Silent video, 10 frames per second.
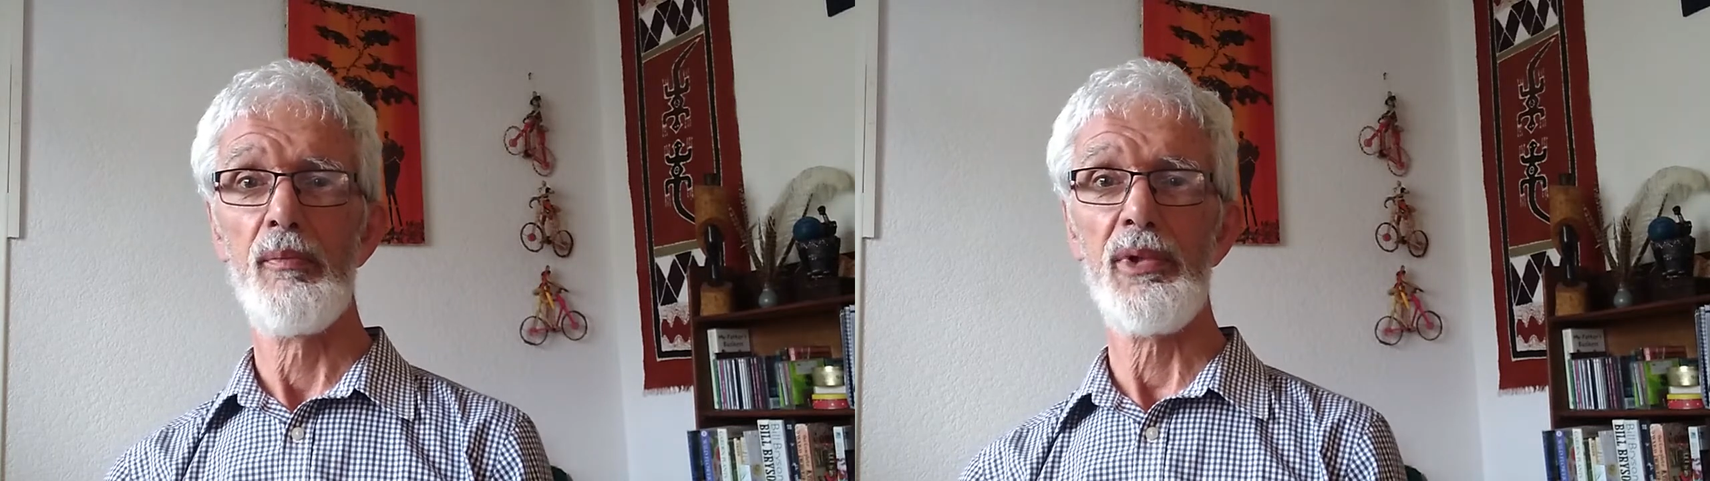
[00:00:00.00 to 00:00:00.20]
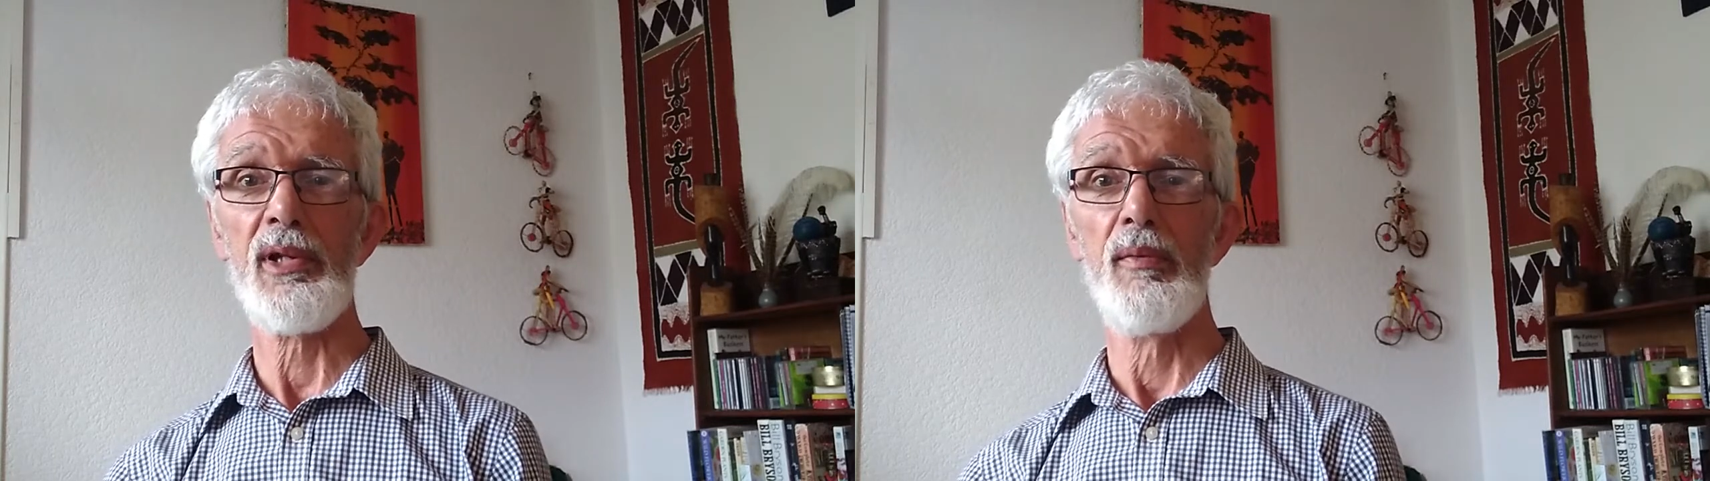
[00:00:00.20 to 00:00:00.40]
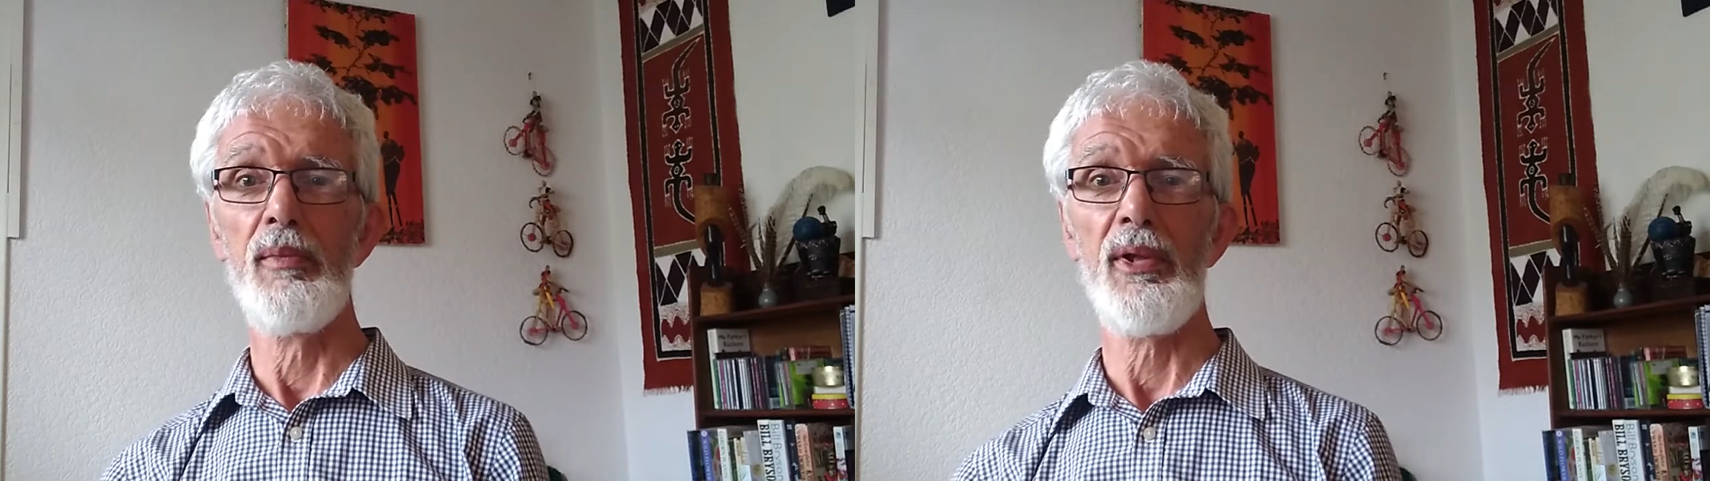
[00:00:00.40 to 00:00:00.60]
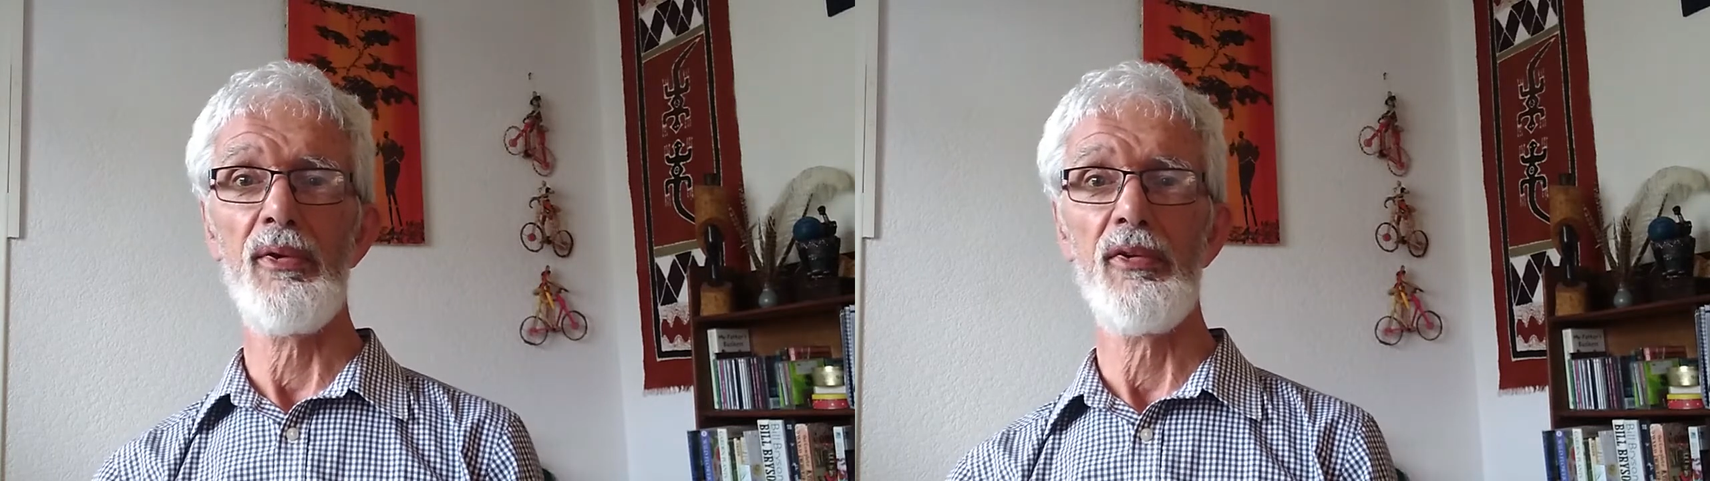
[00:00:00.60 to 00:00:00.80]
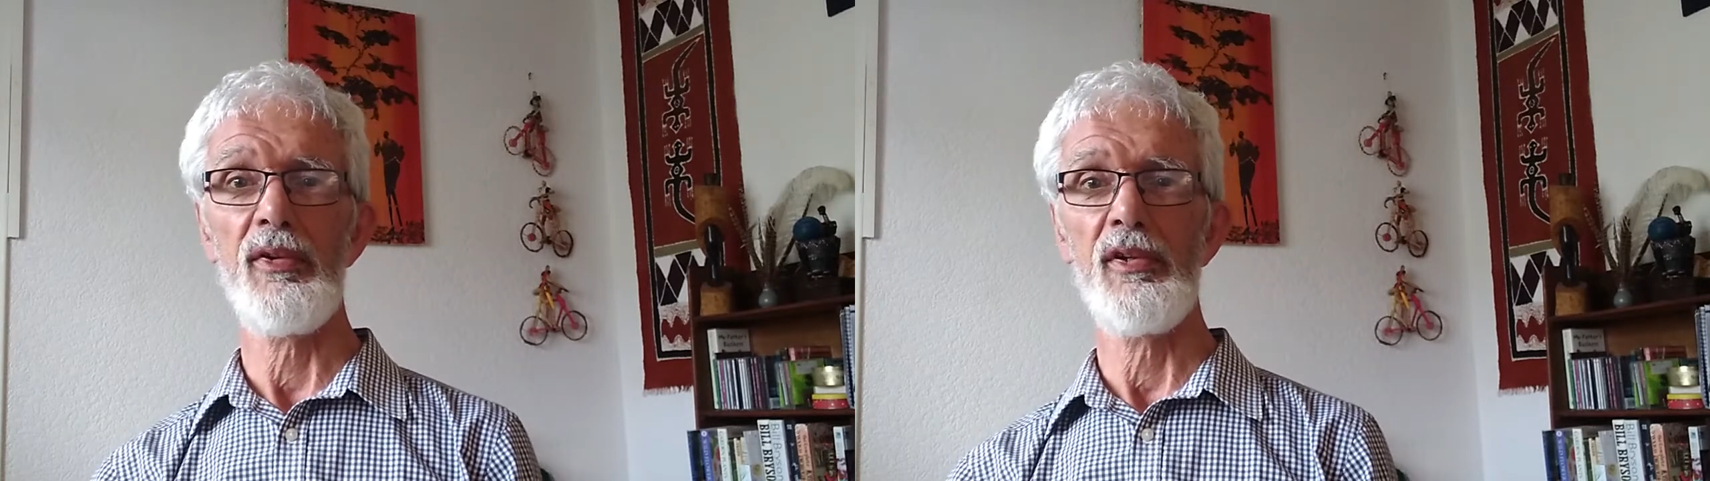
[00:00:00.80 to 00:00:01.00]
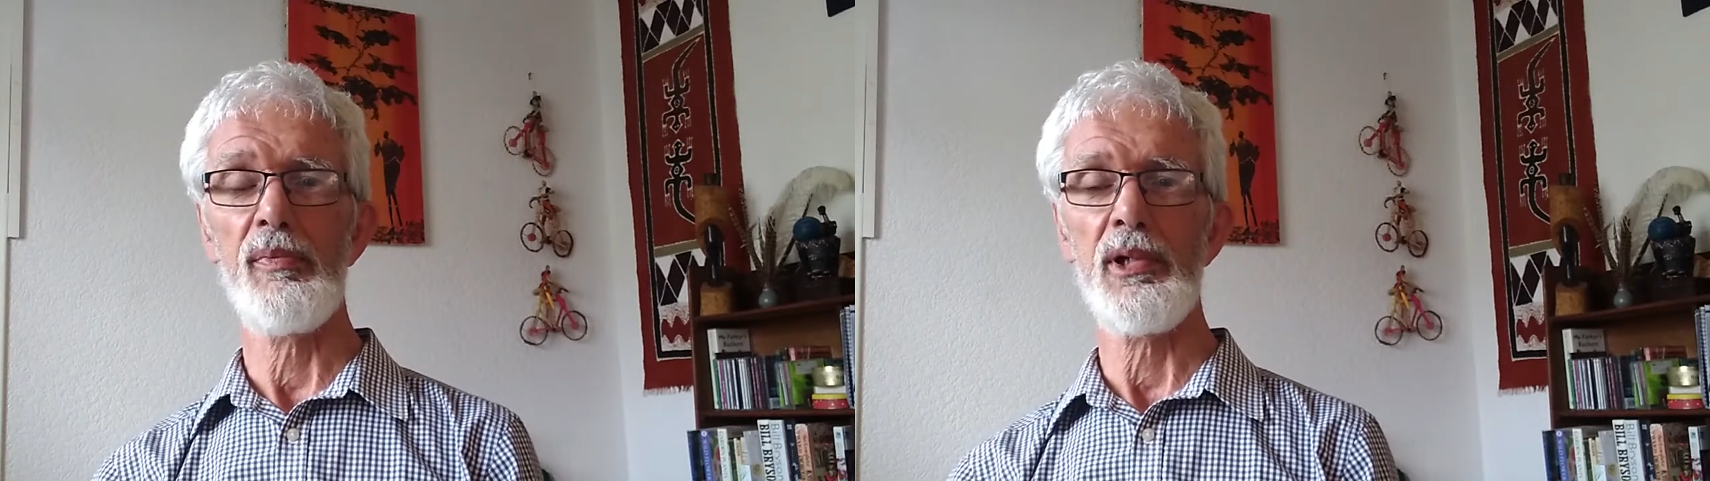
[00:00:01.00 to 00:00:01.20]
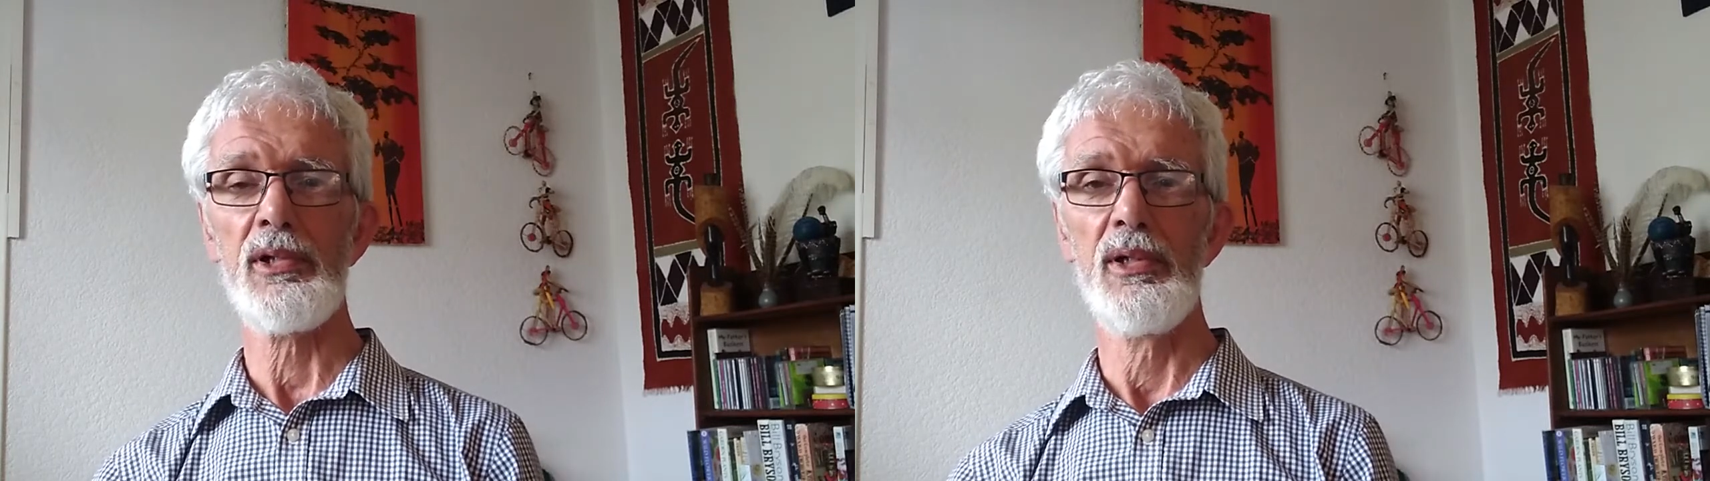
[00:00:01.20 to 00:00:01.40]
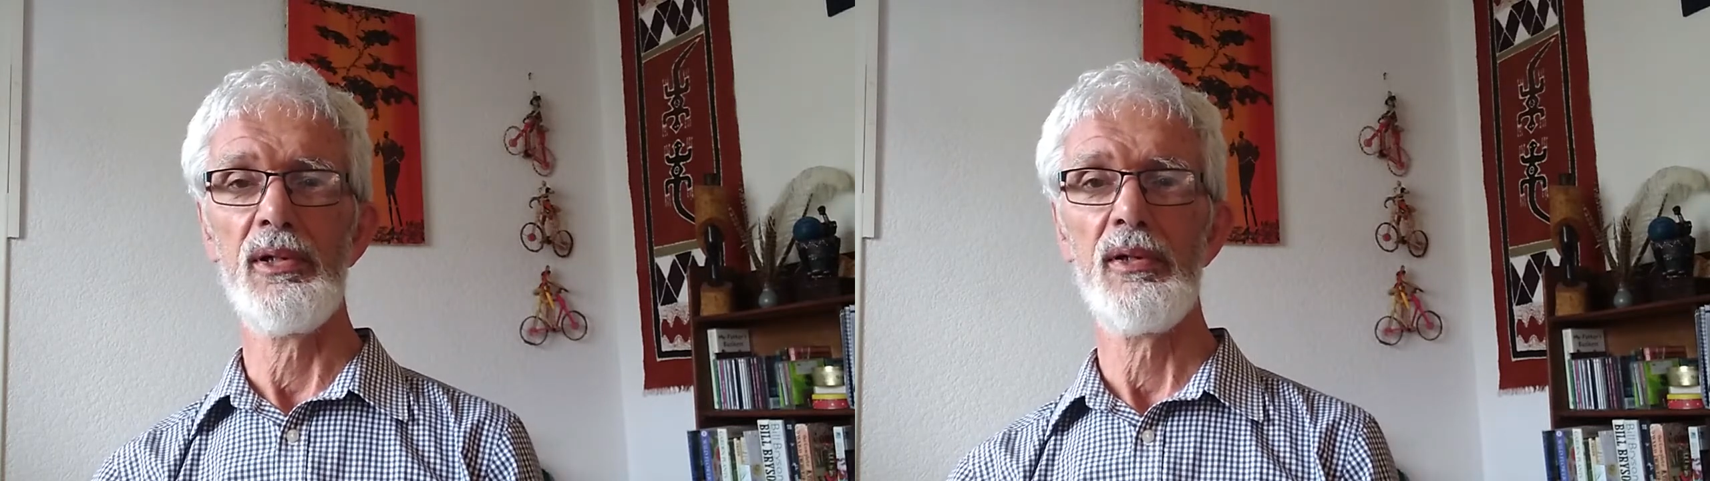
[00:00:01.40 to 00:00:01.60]
pregnant mothers
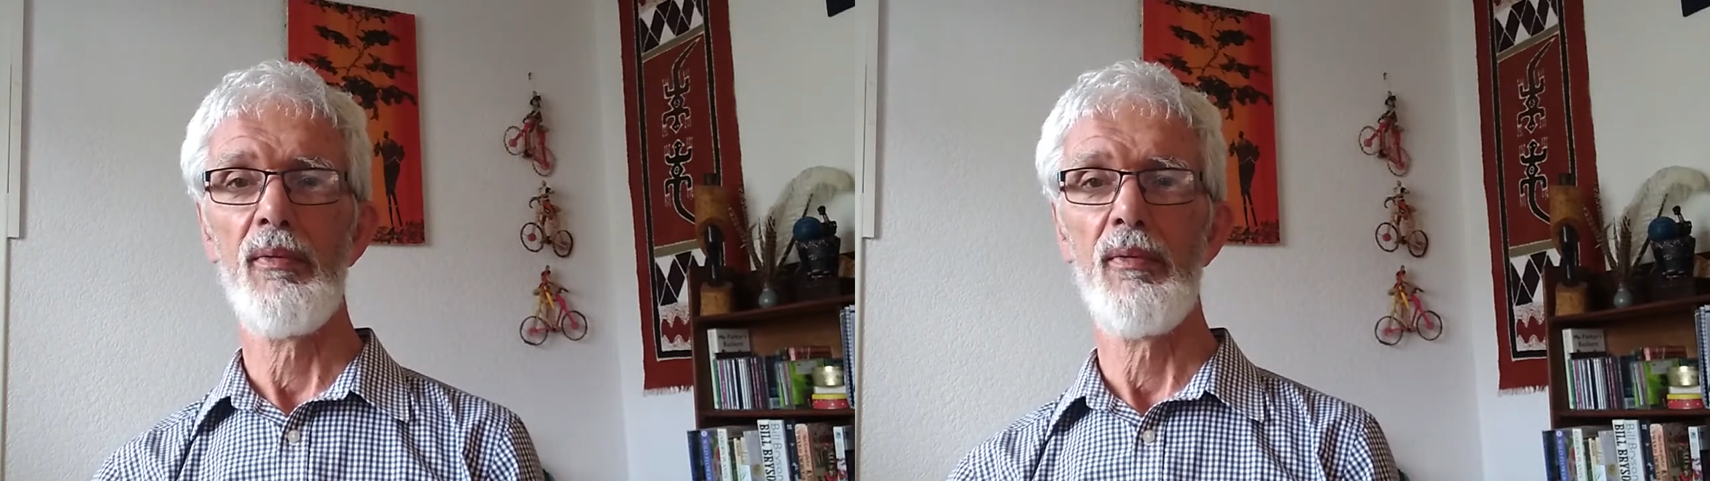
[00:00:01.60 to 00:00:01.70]
especially.